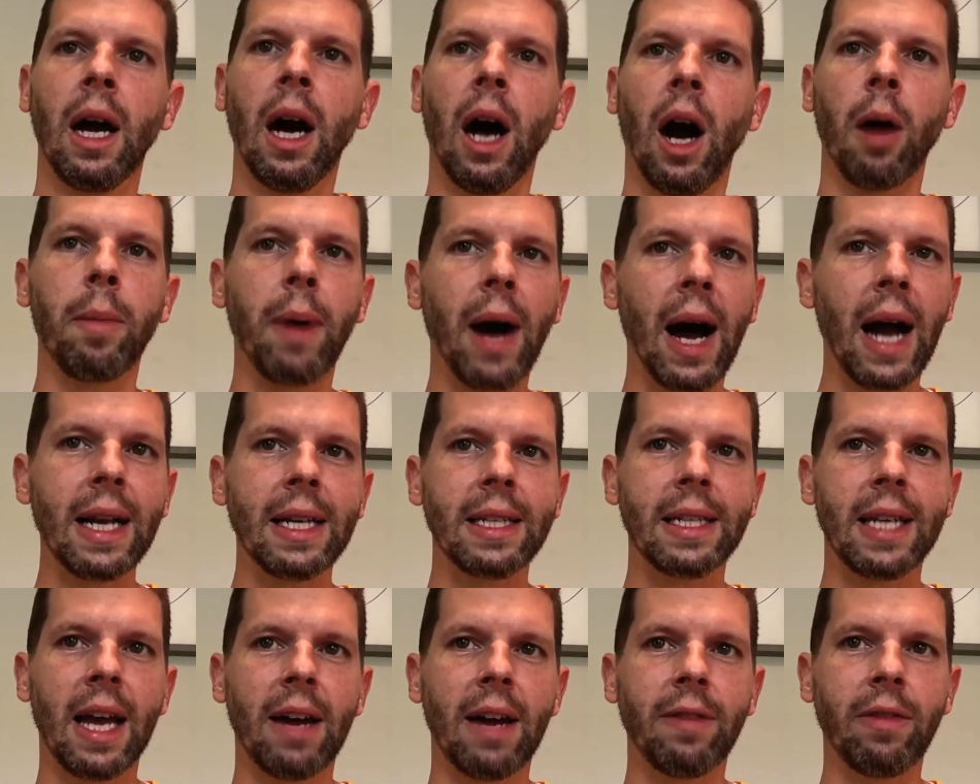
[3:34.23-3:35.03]
Our
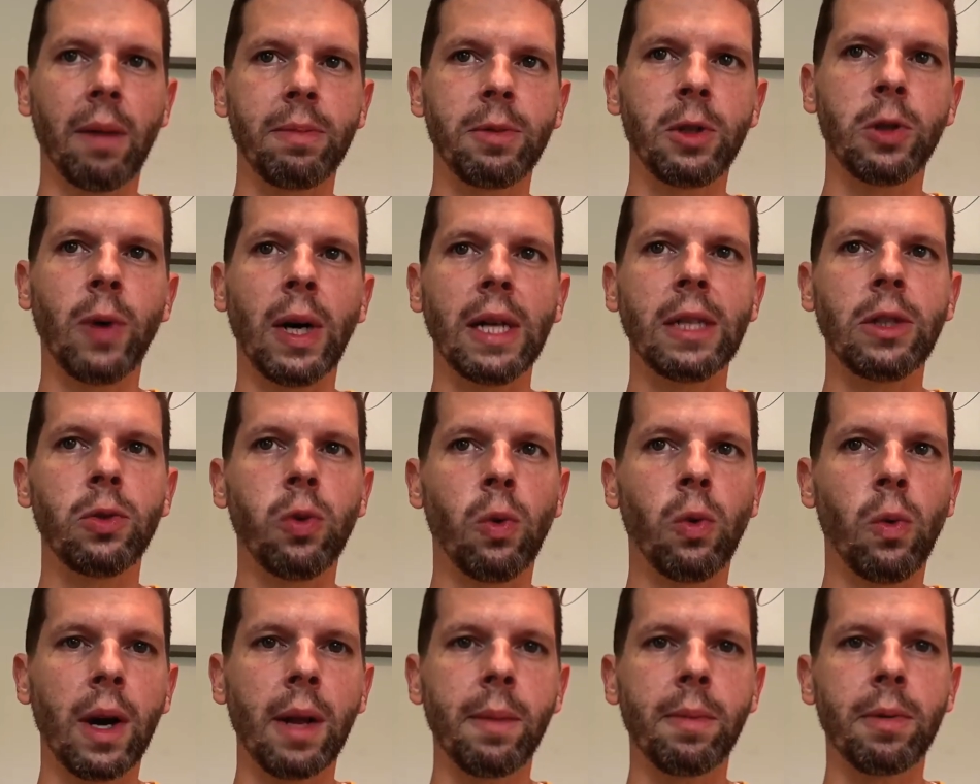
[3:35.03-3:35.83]
bodies have up to a
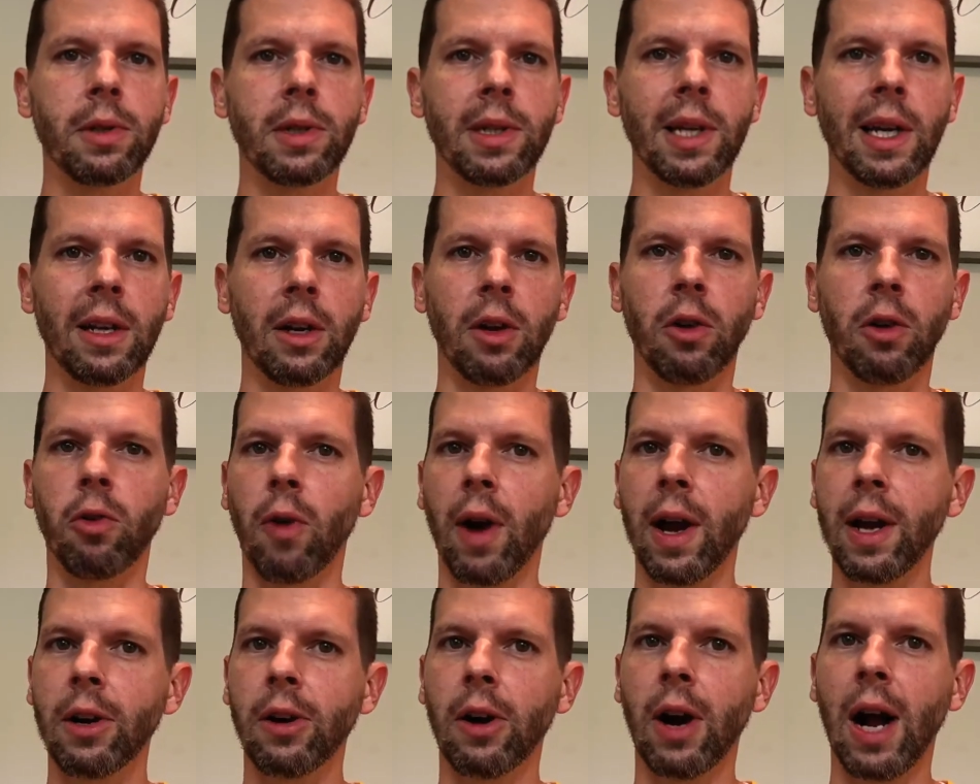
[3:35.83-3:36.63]
20%
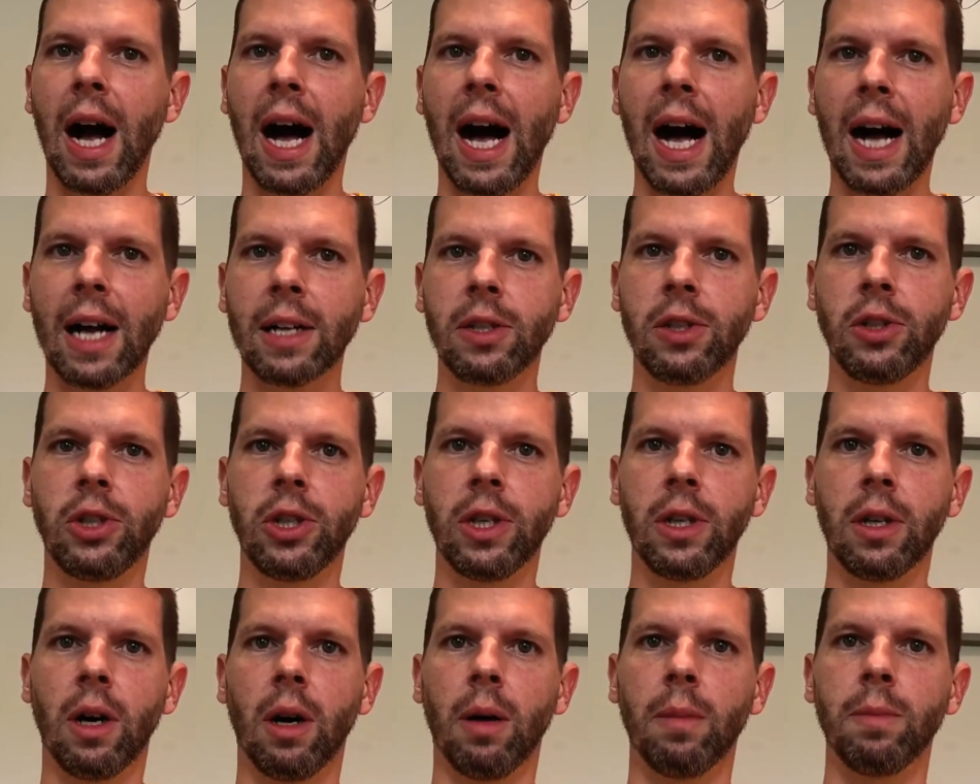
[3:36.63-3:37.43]
greater
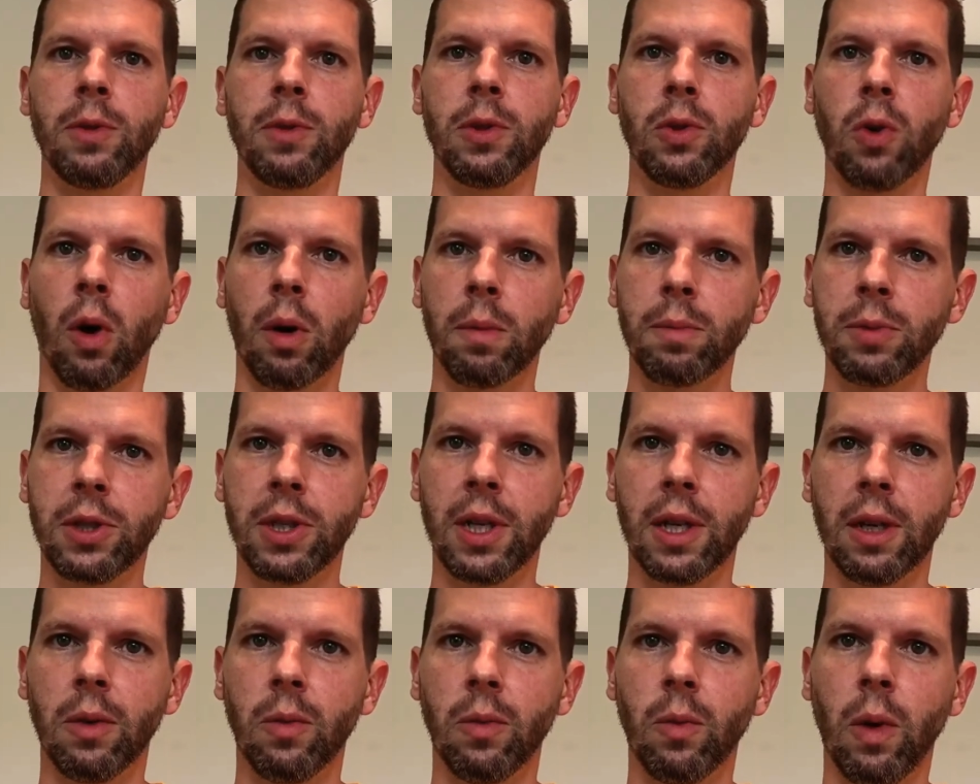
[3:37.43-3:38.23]
oxygen
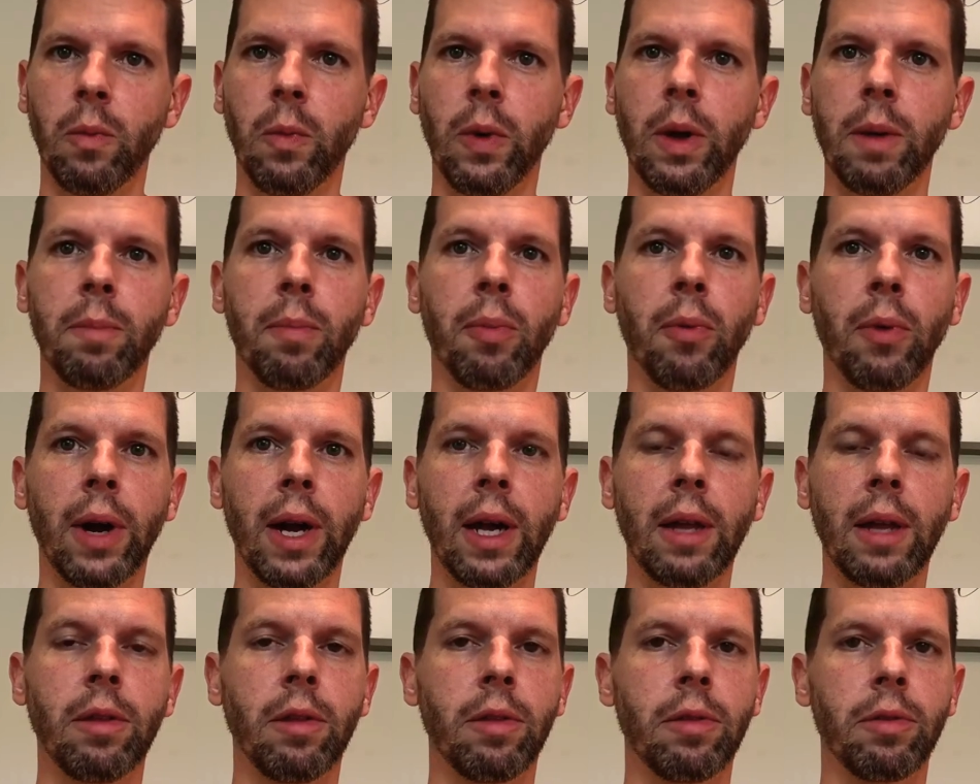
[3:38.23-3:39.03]
absorption when we
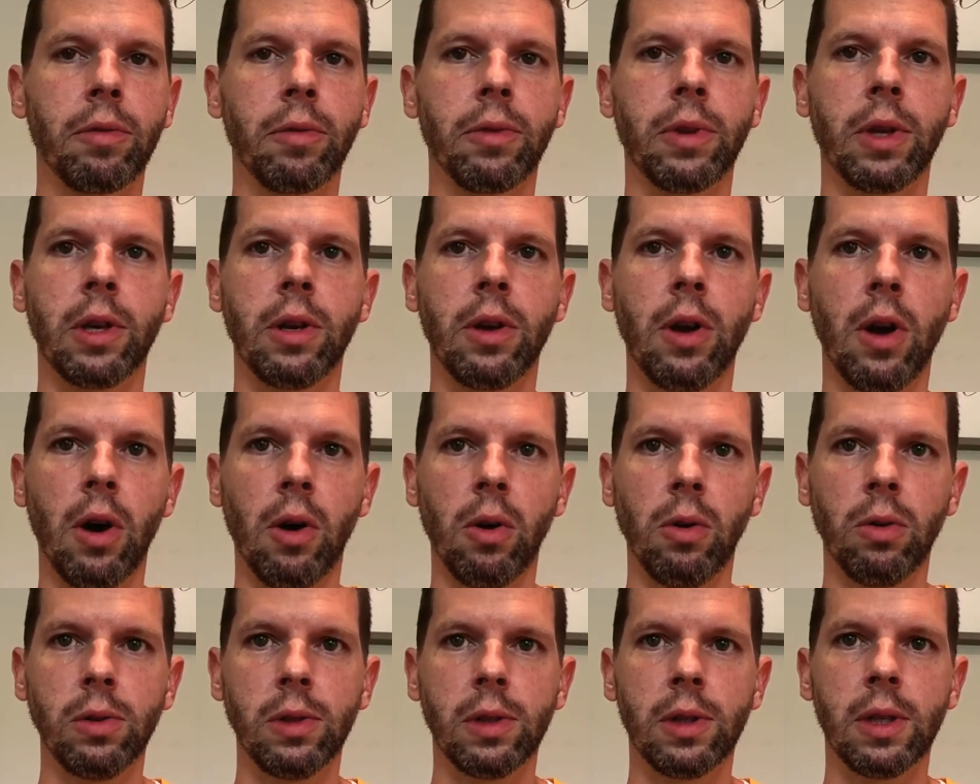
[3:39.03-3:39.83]
breathe through the
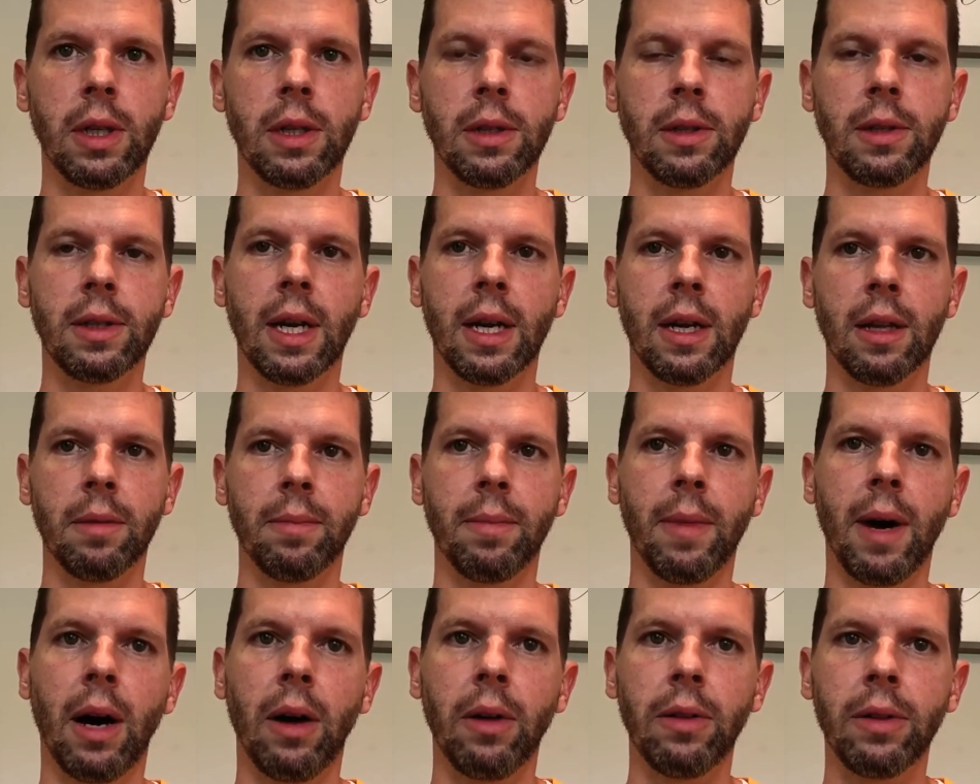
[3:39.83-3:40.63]
nose instead of the
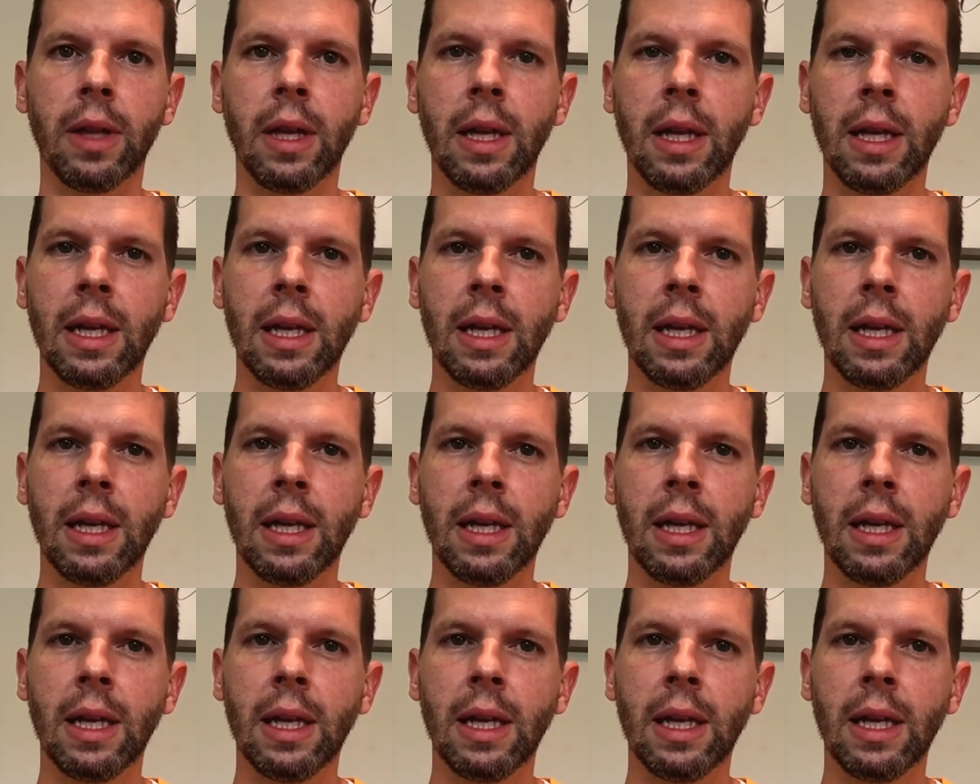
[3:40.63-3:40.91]
mouth.